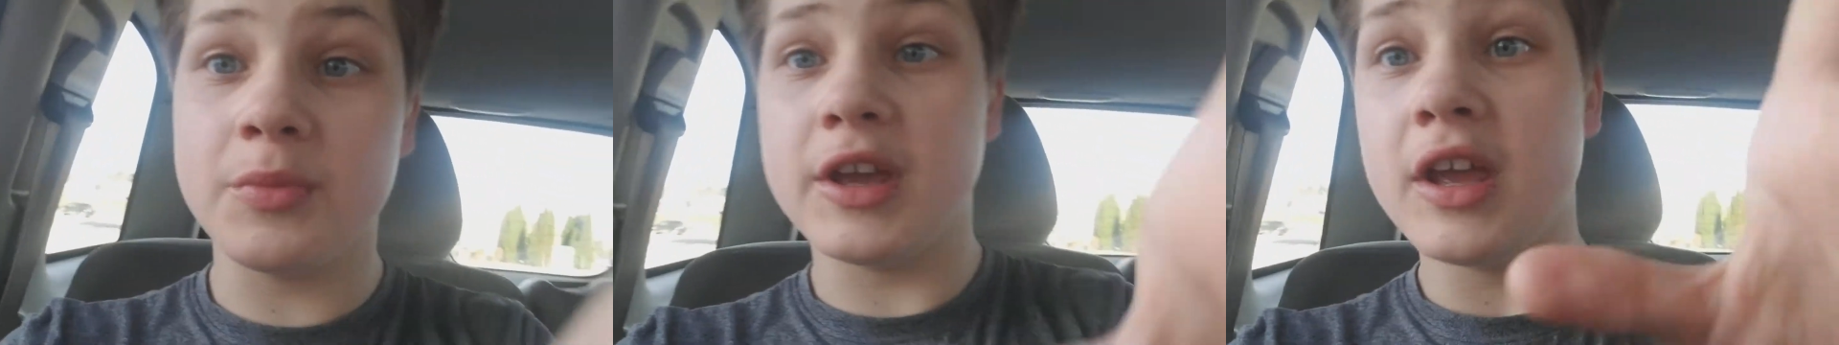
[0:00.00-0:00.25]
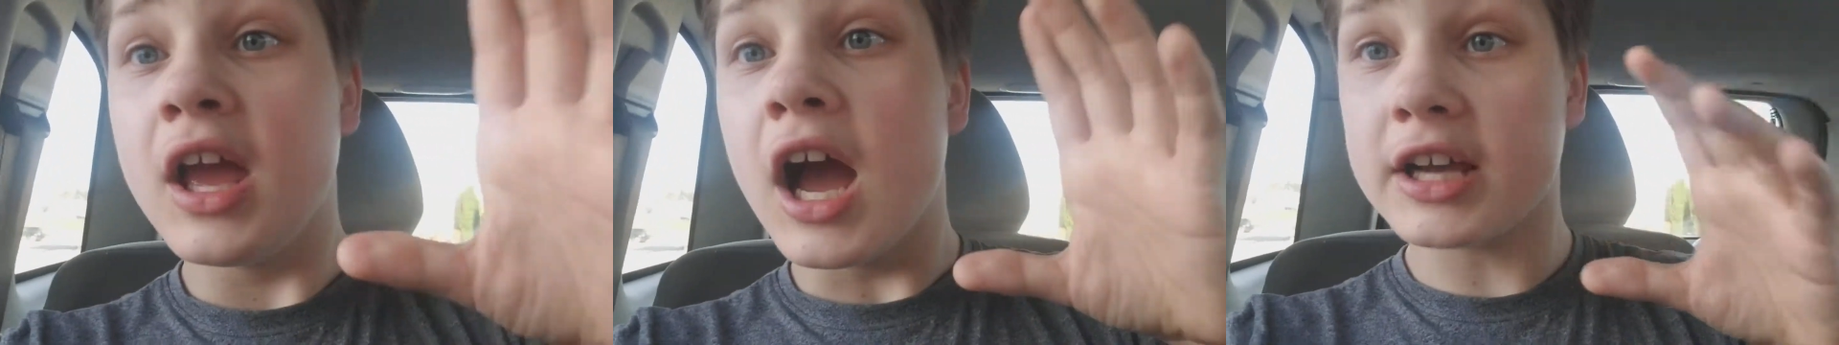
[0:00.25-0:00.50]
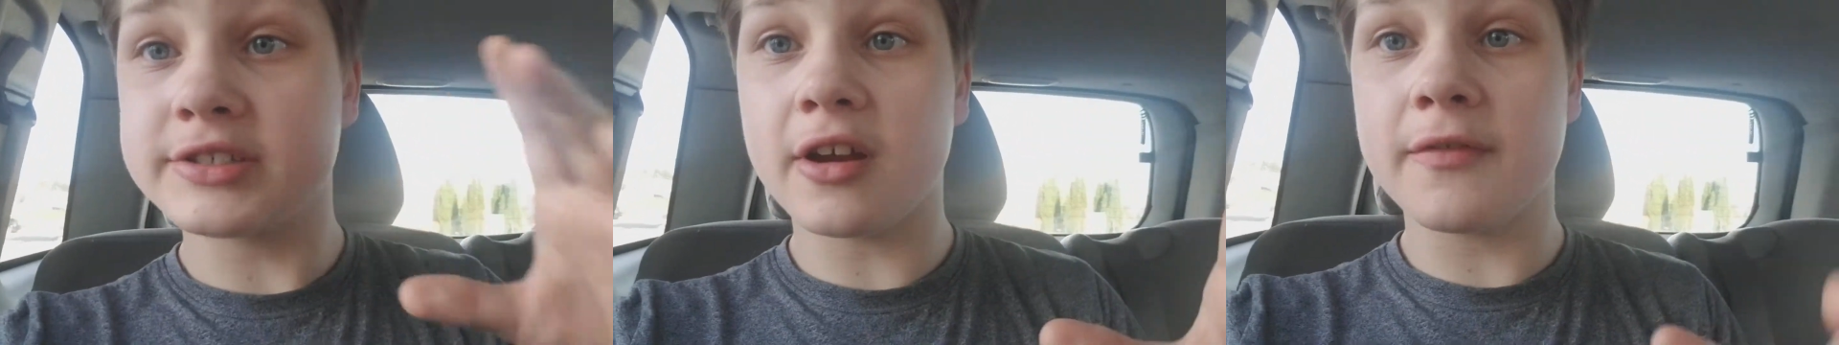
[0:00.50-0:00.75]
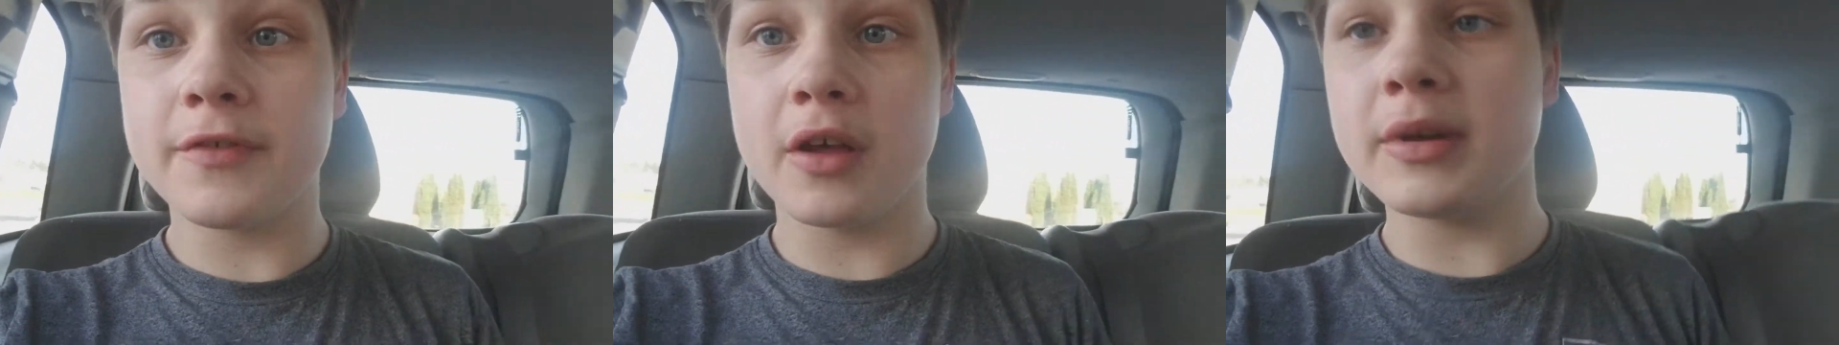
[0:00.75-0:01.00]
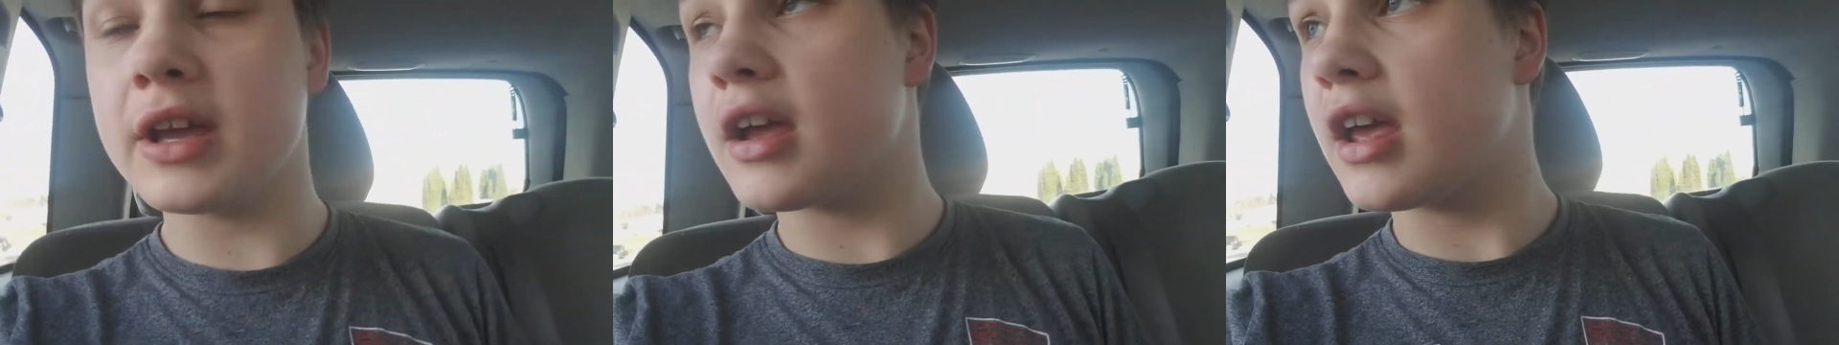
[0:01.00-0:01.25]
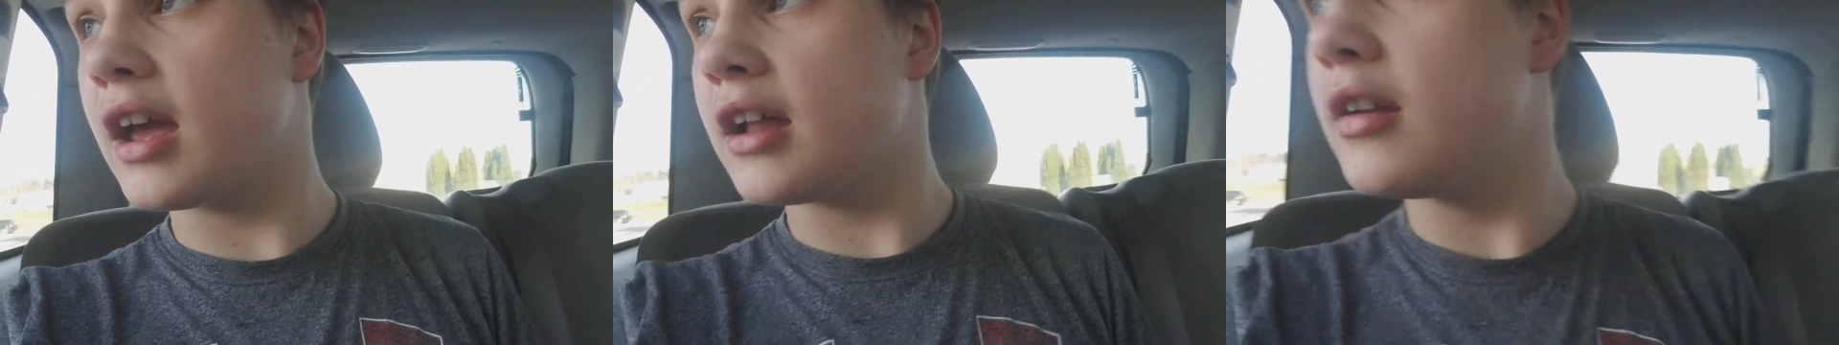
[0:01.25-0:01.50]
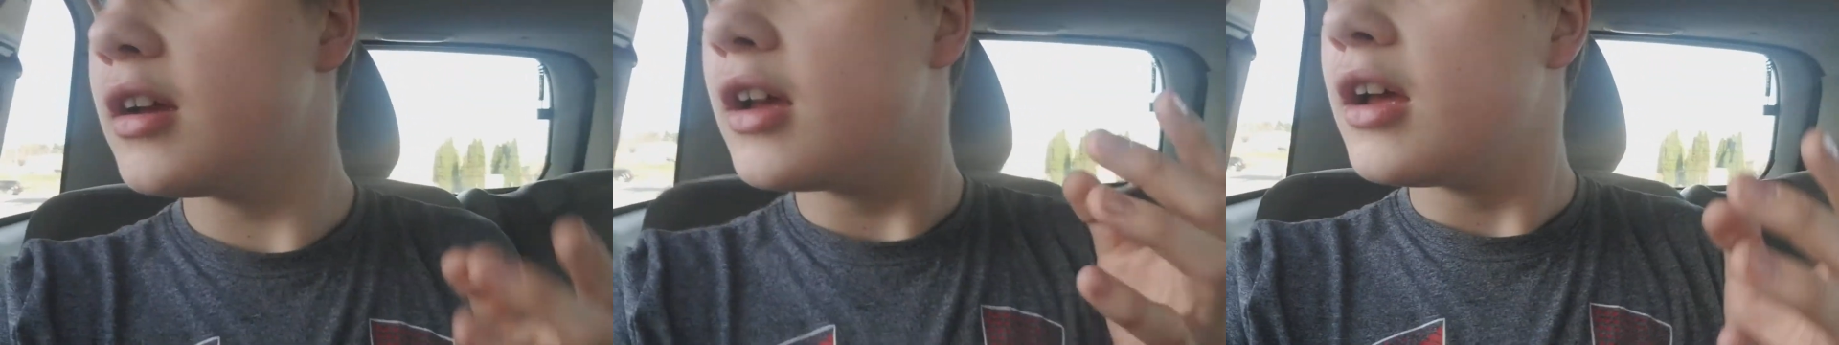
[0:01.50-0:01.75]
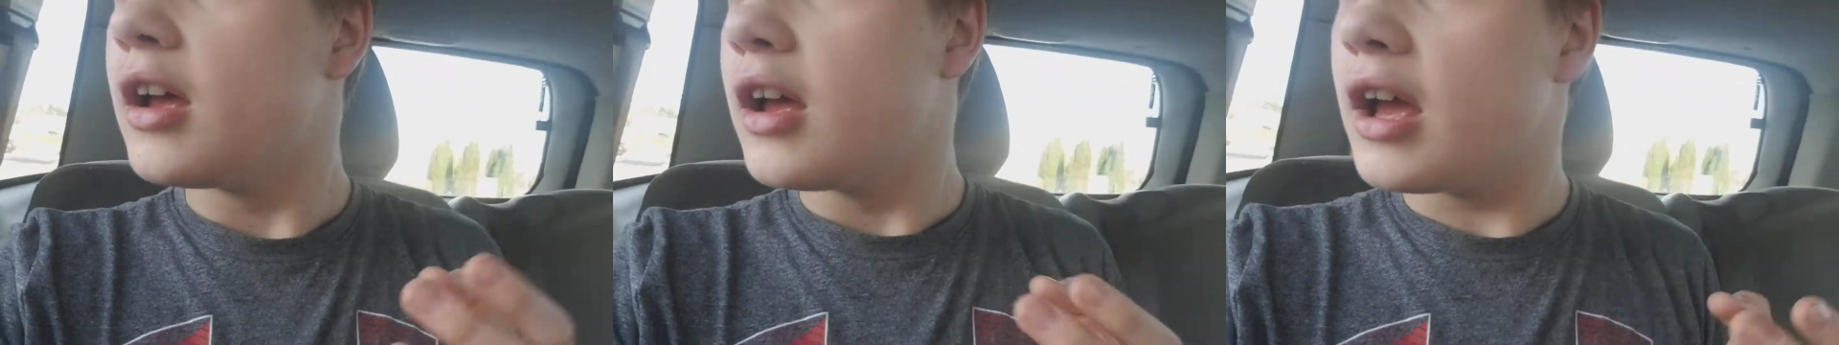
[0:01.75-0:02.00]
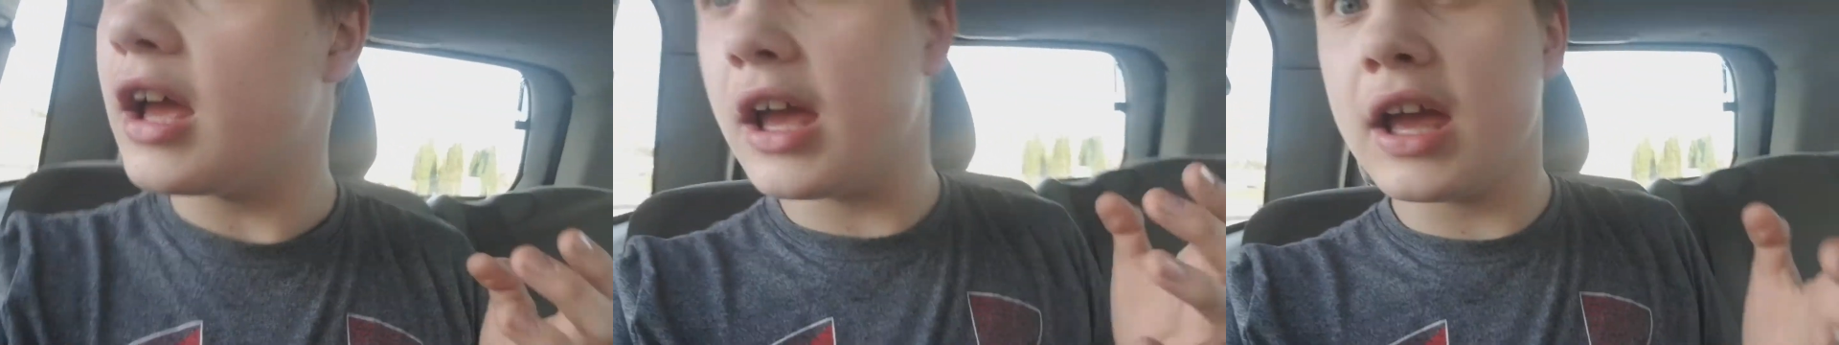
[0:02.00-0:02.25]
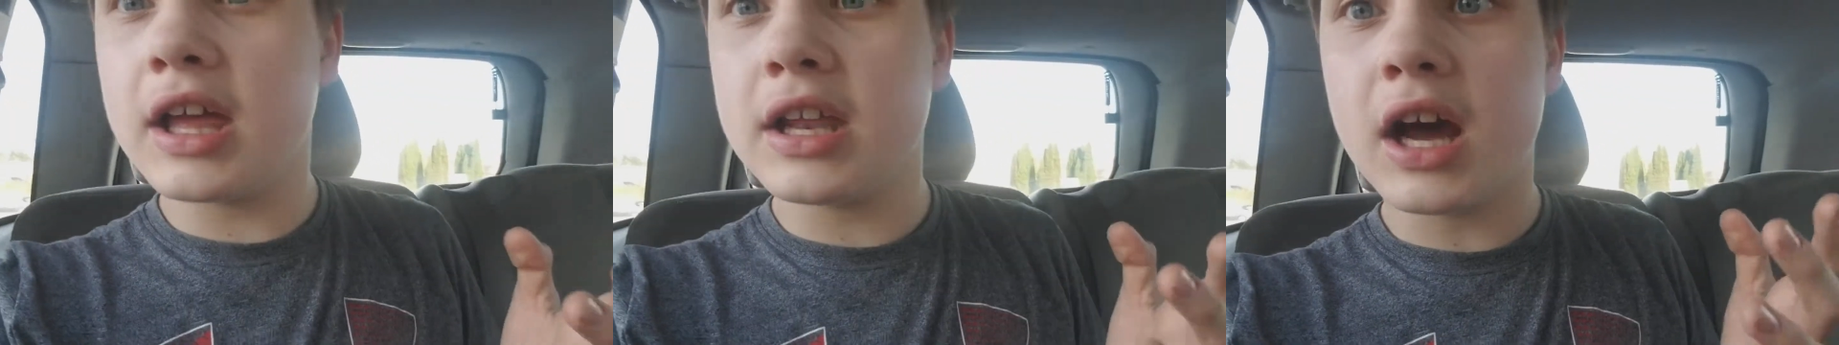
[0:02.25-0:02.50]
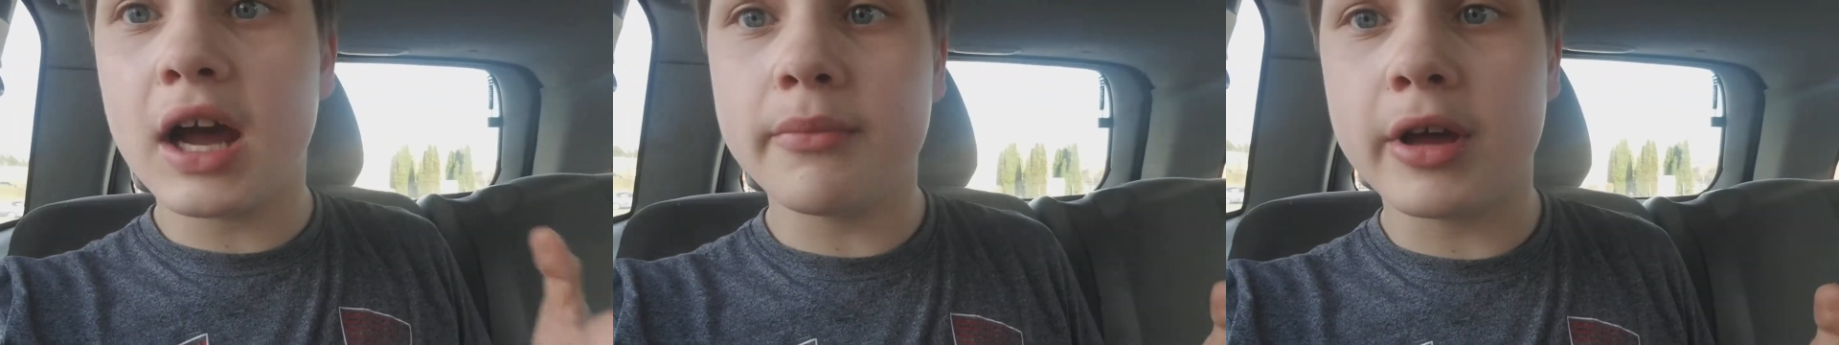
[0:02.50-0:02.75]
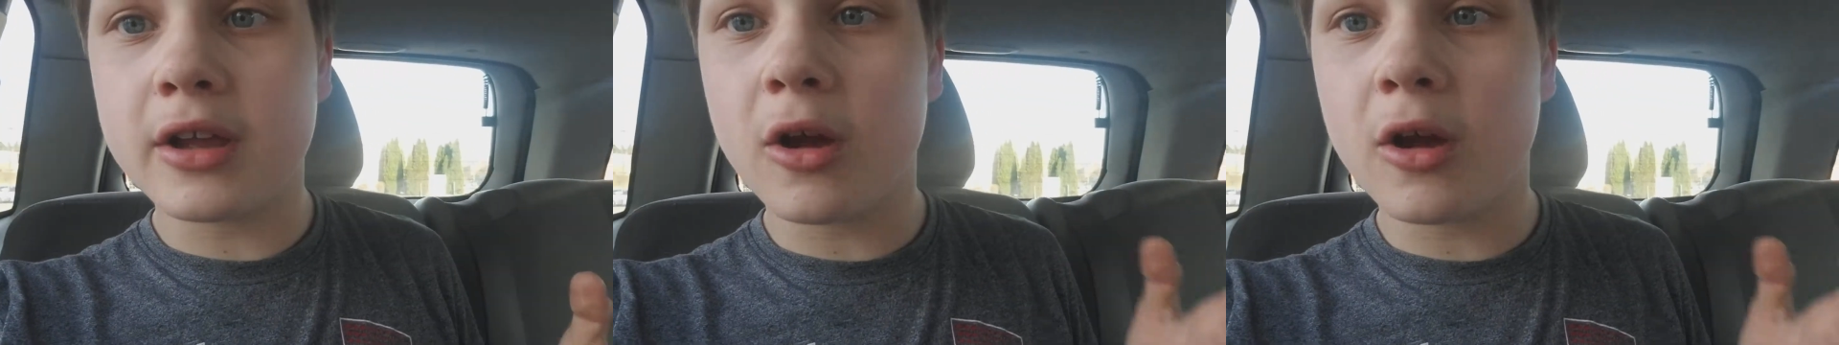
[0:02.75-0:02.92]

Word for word: me. I started filming again. And I'm like,